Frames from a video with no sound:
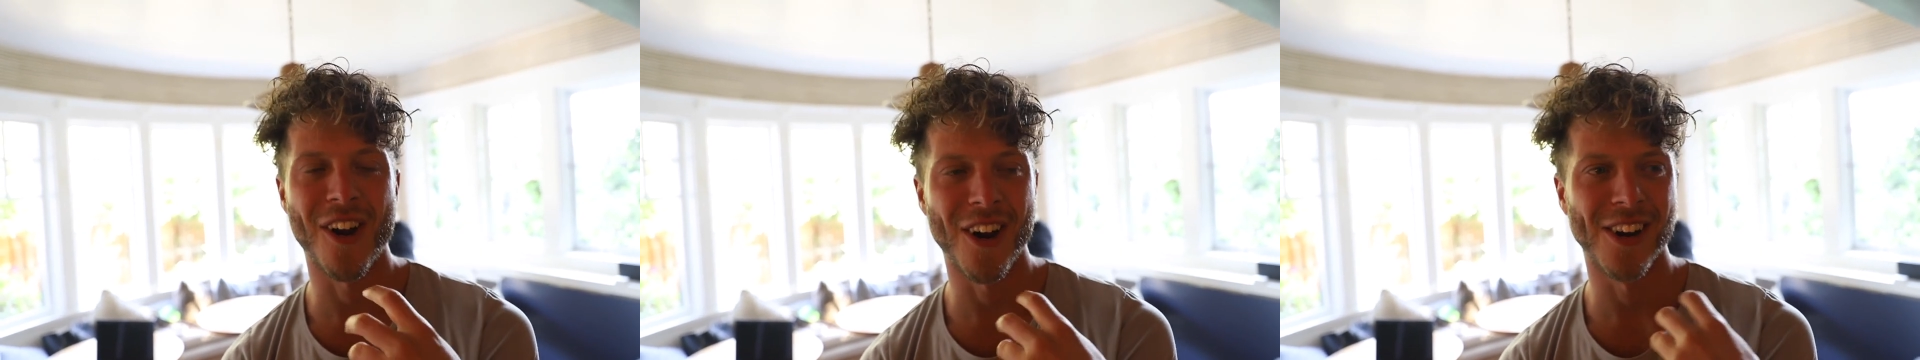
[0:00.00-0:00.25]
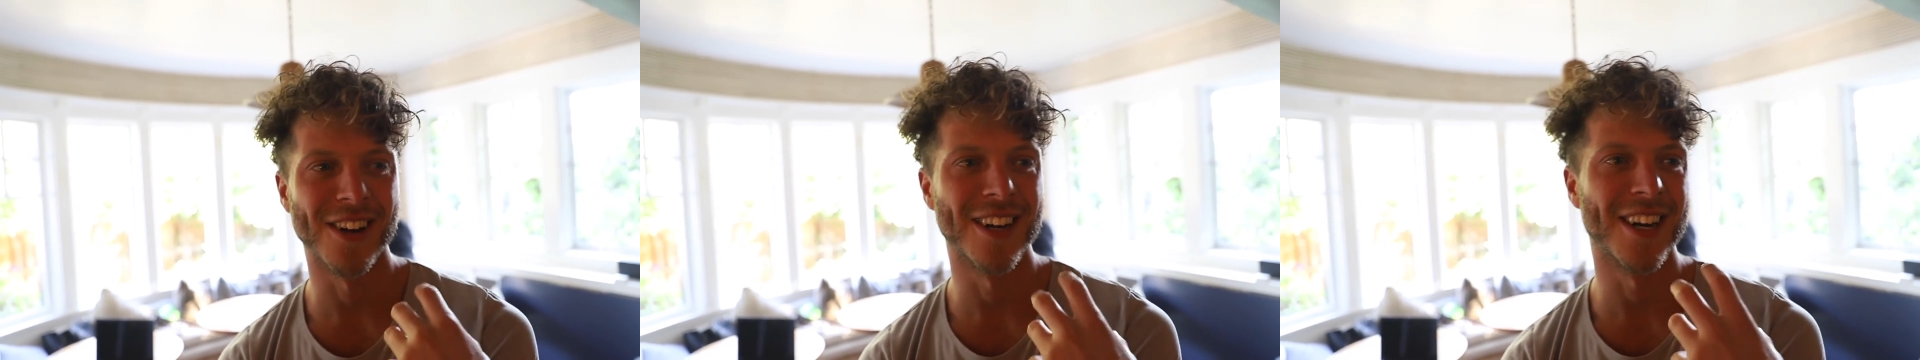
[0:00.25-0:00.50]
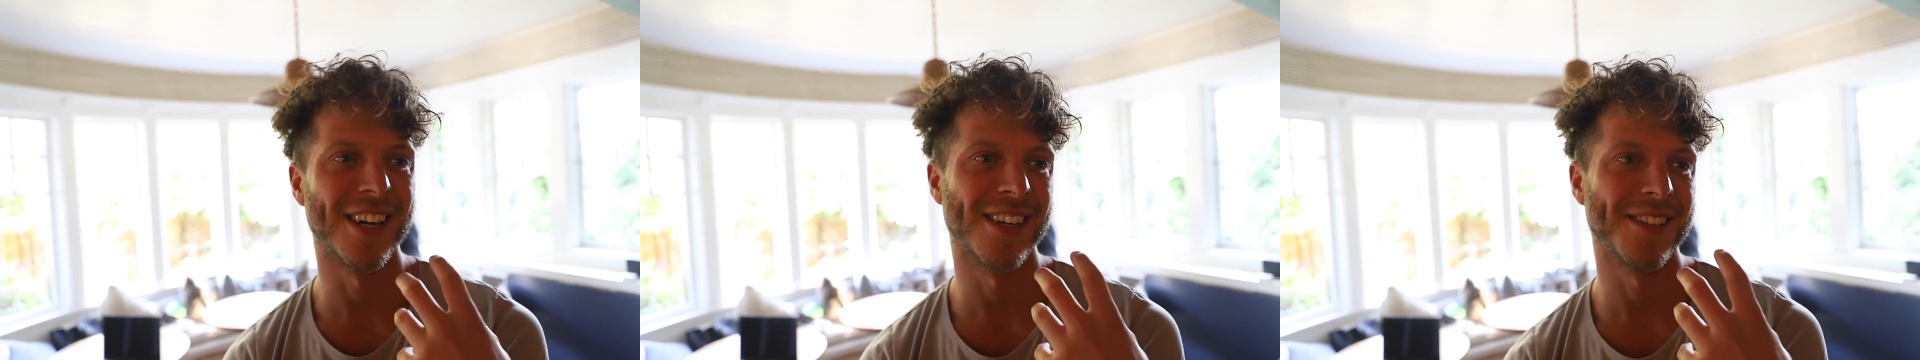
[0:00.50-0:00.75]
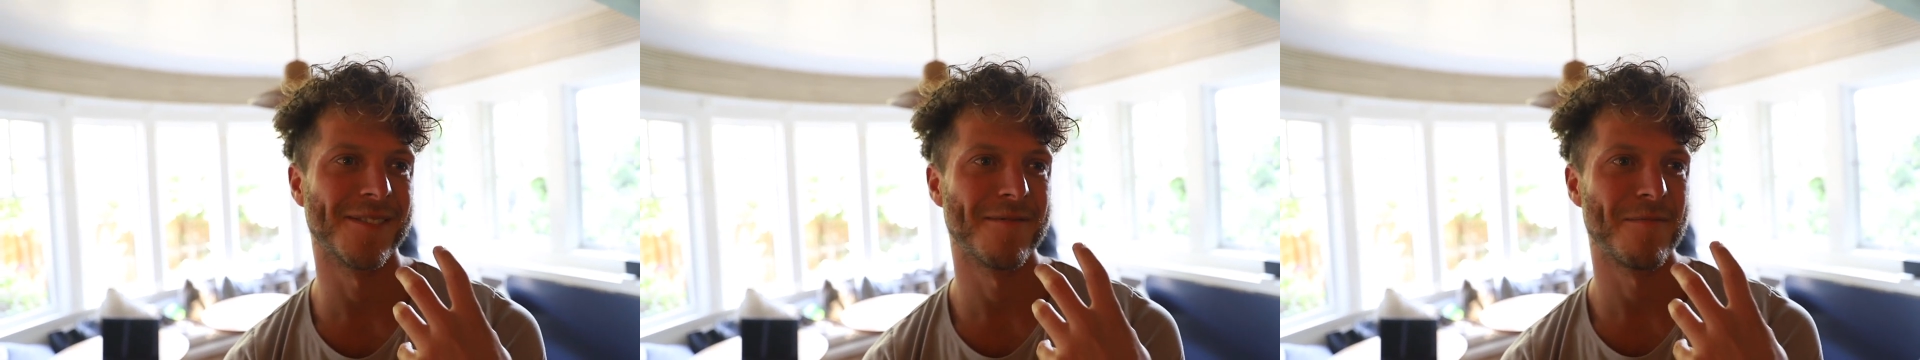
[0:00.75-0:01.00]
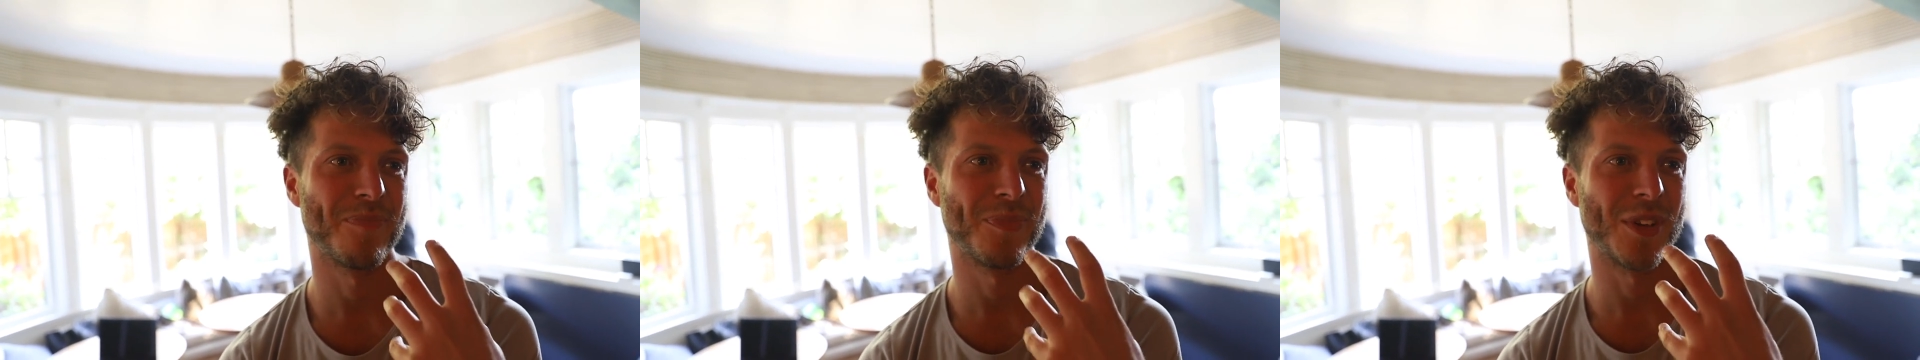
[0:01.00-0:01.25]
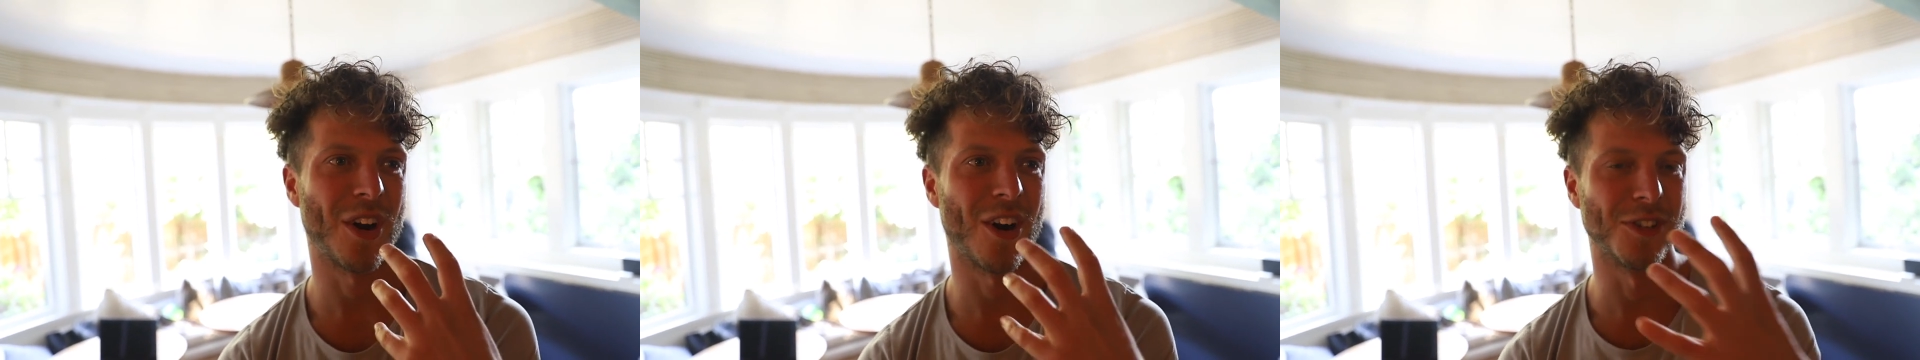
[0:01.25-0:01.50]

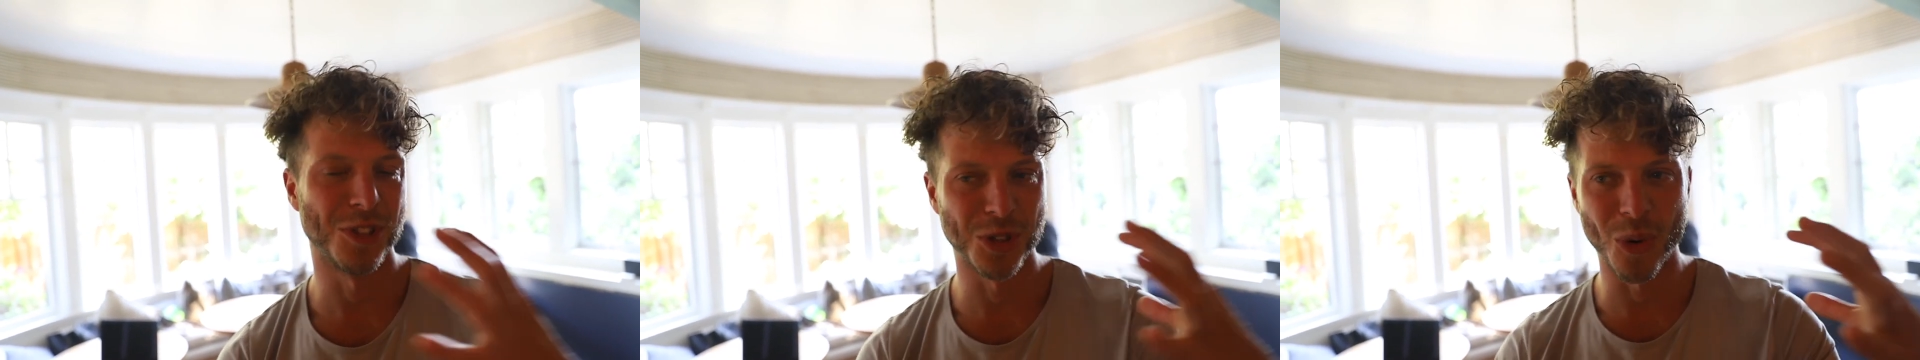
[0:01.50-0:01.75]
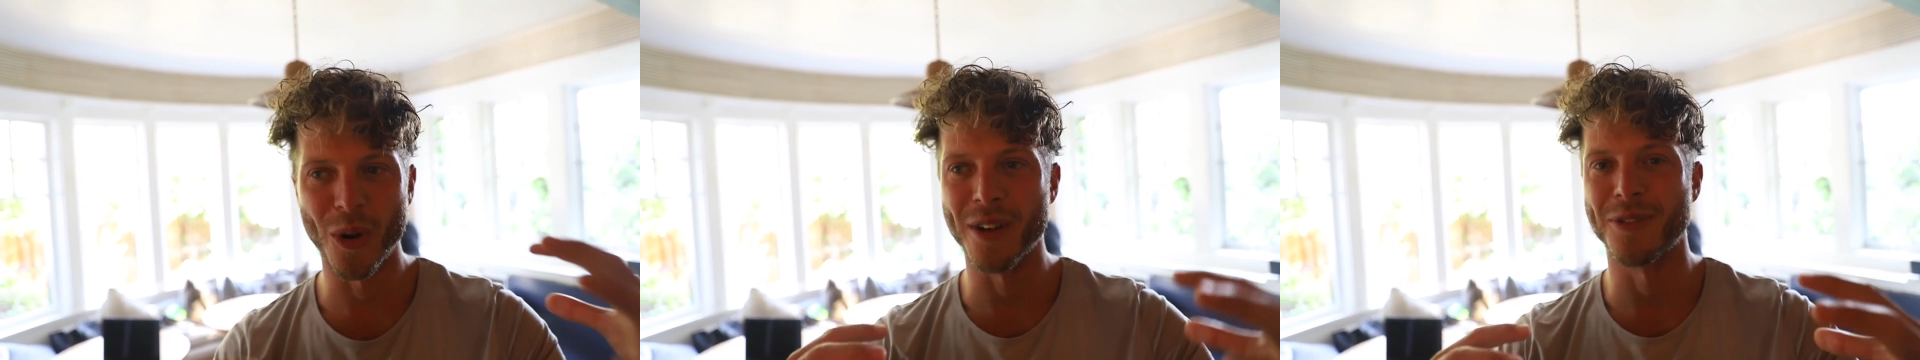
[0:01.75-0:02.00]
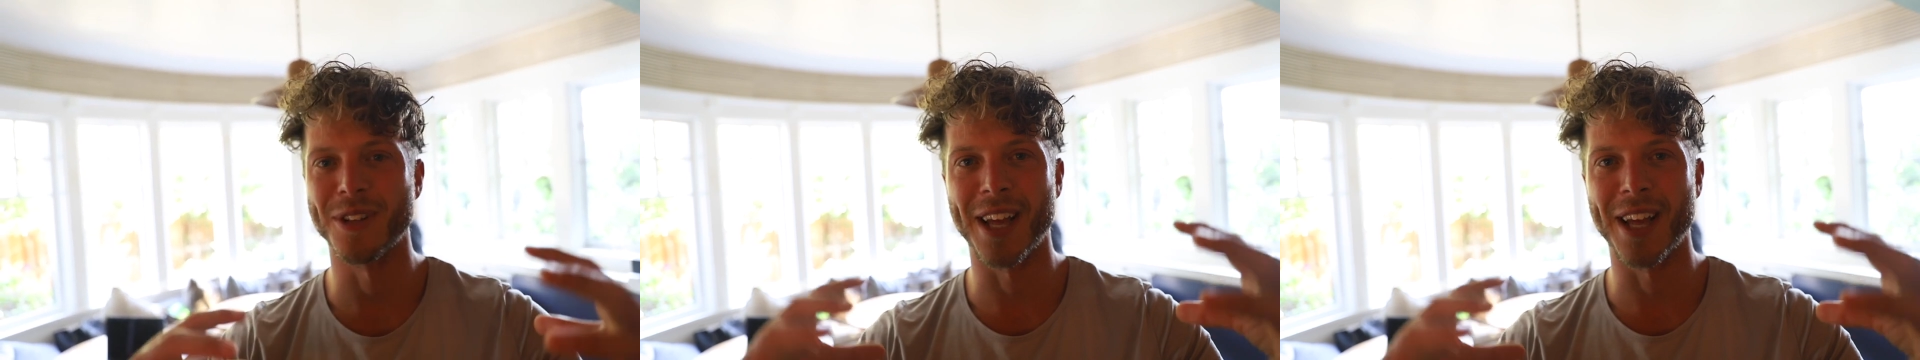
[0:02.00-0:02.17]
our joy for